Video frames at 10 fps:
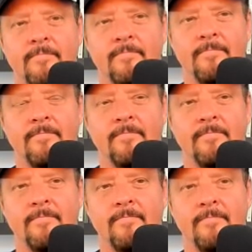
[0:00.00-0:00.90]

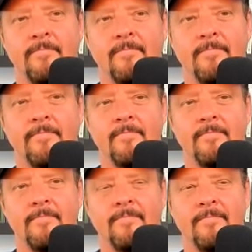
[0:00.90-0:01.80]

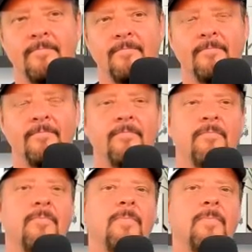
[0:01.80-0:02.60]
The person shown says nothing.